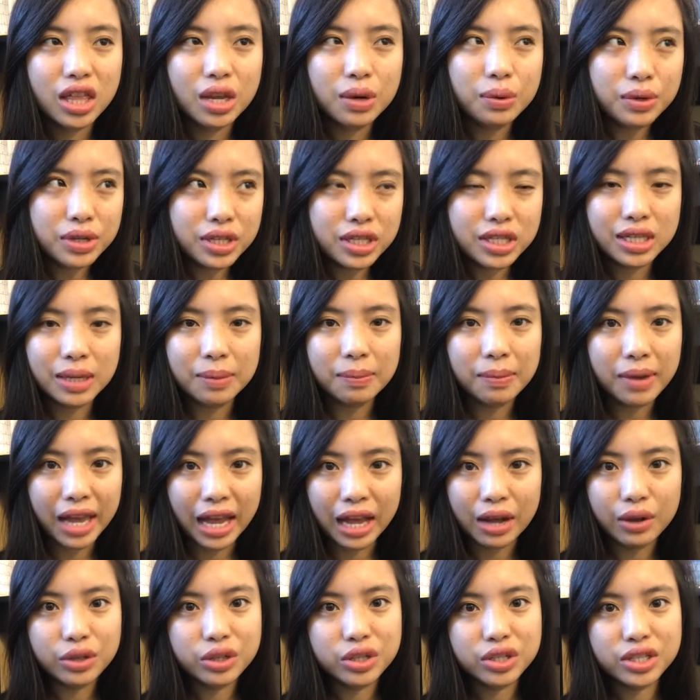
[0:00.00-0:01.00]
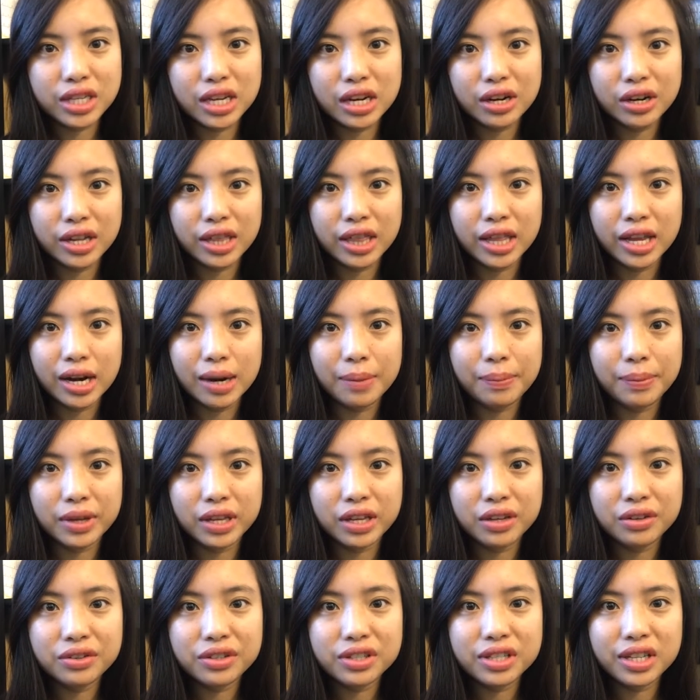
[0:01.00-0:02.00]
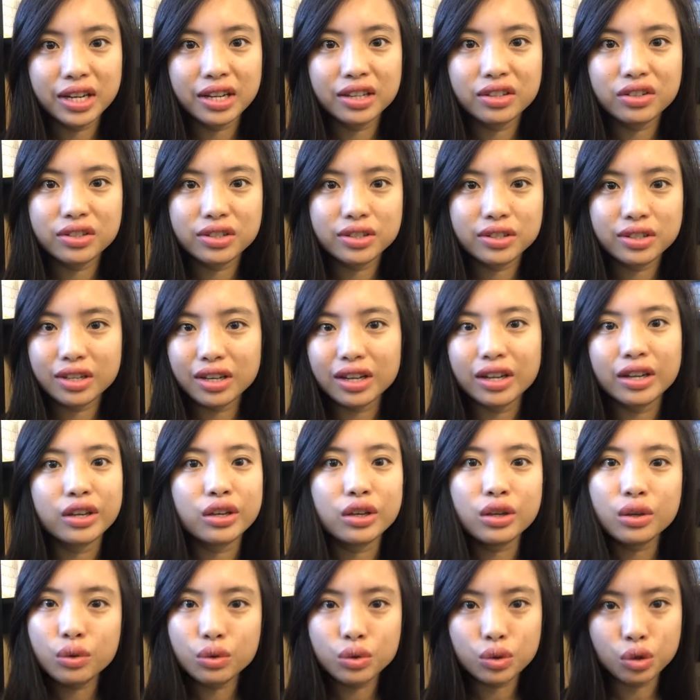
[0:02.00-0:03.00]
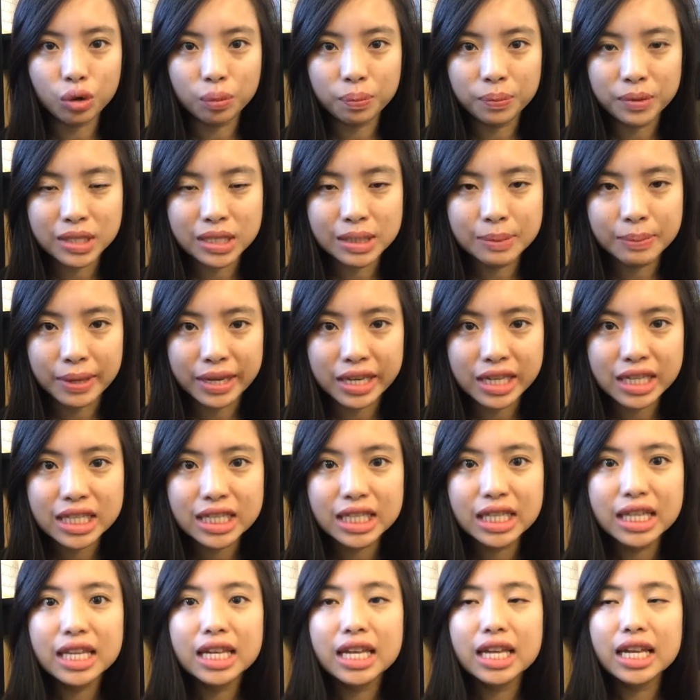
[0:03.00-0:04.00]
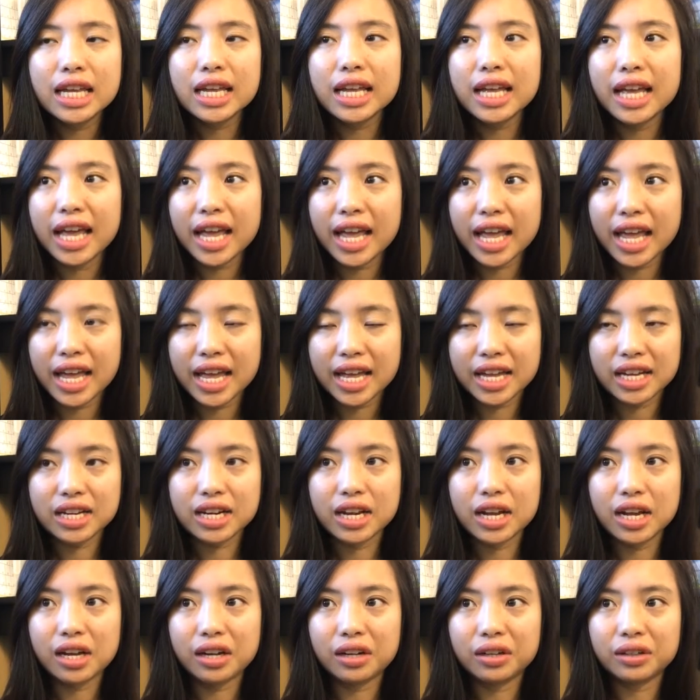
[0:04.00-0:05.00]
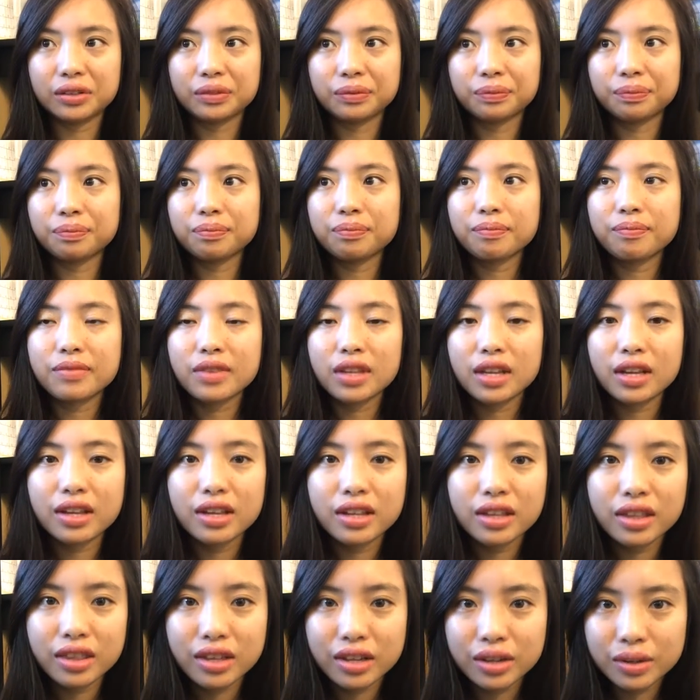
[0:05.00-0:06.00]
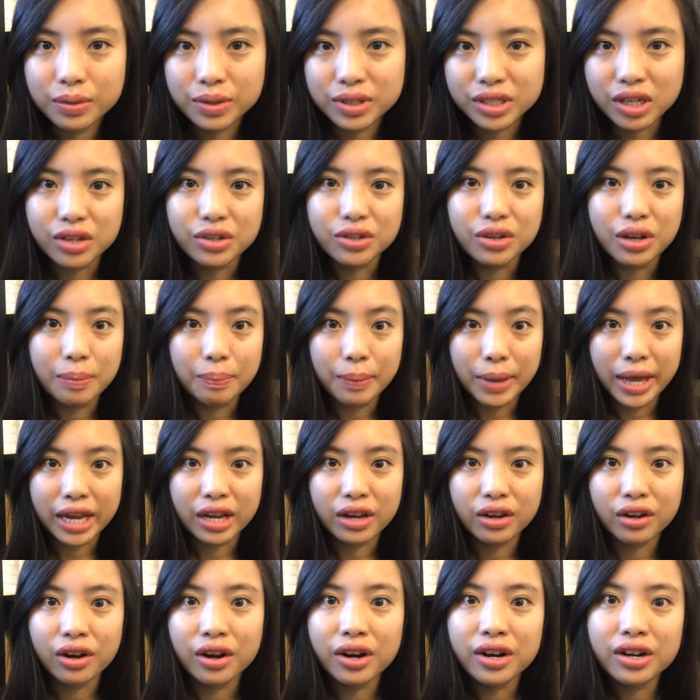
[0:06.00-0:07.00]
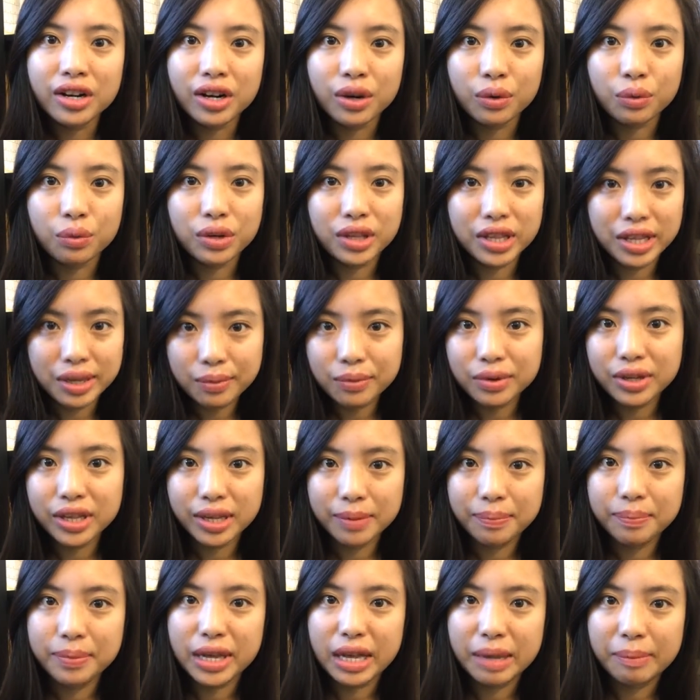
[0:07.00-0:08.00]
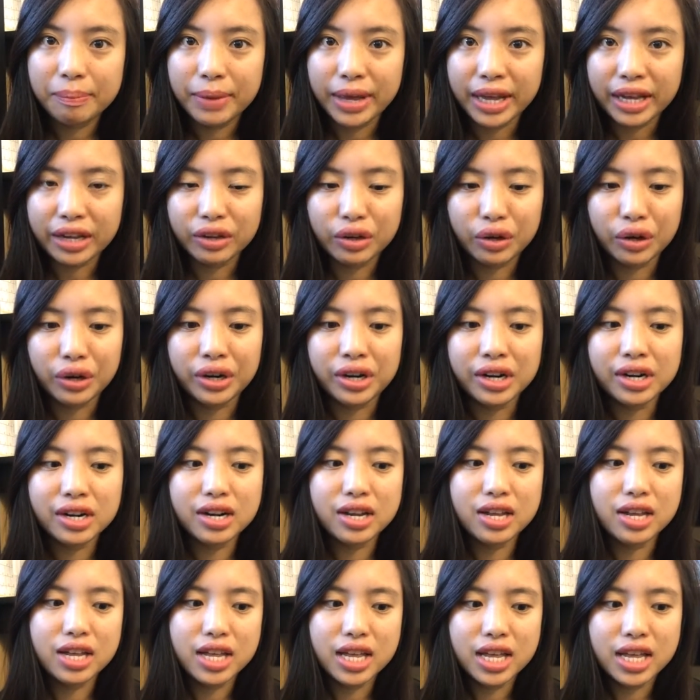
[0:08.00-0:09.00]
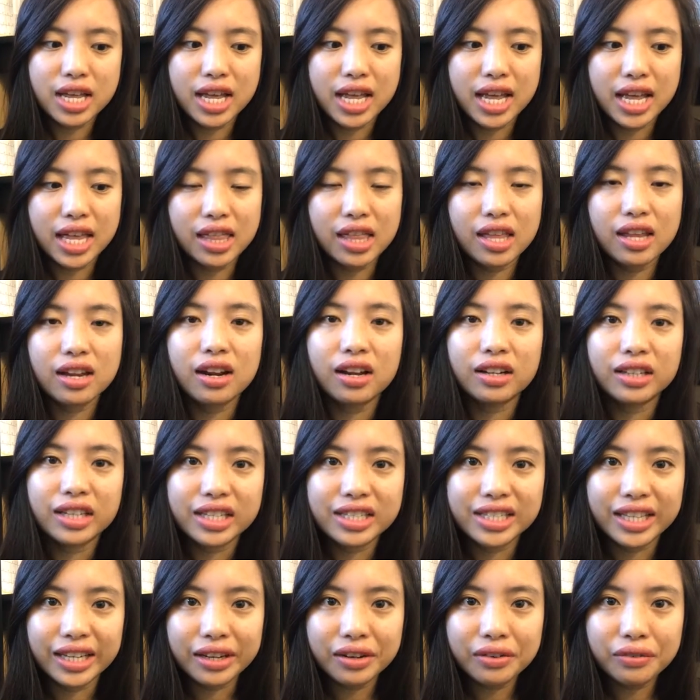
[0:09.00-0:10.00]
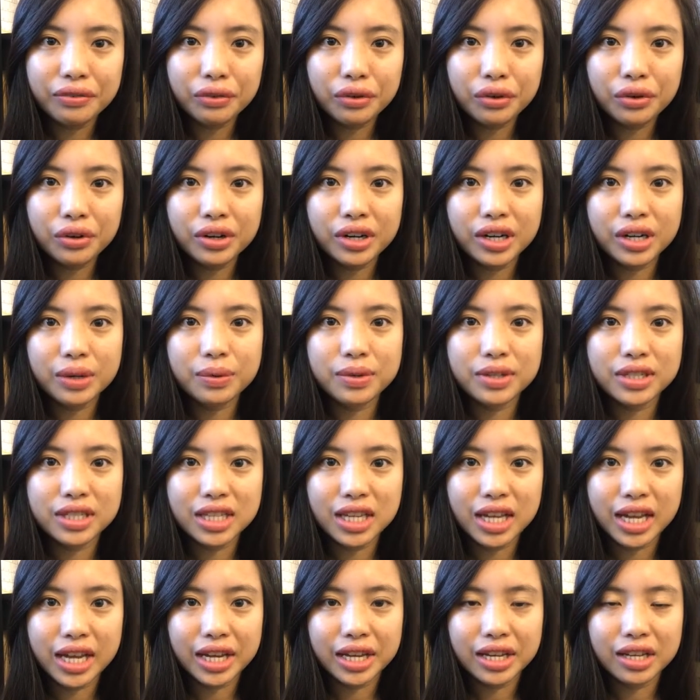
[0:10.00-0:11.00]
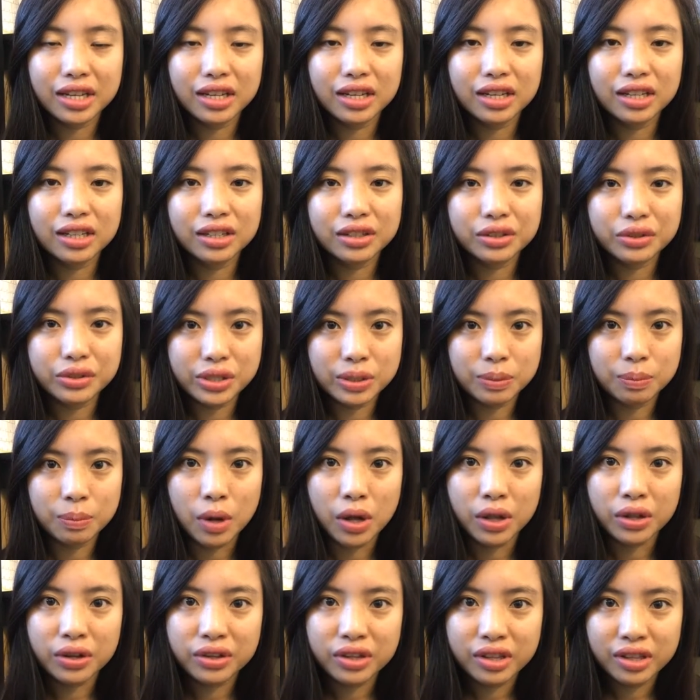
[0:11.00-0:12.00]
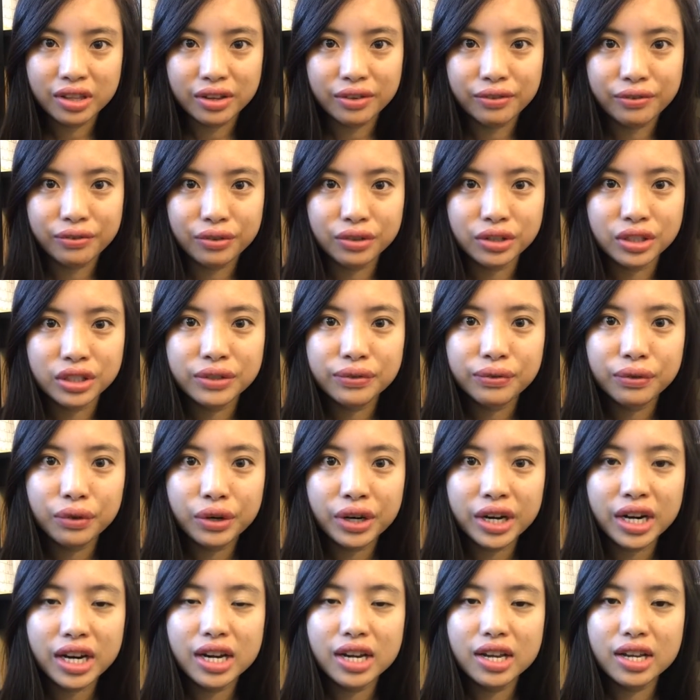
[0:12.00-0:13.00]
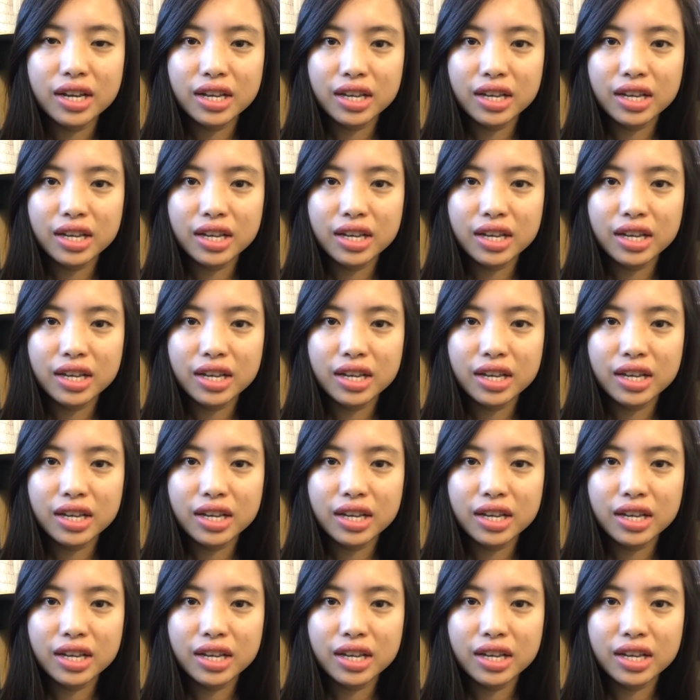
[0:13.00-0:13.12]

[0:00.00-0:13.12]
There was some couches here and there, but it was like just a huge open space. And there was also a backyard, a really, really big backyard. And then on the second floor, it was like a little smaller than the first floor.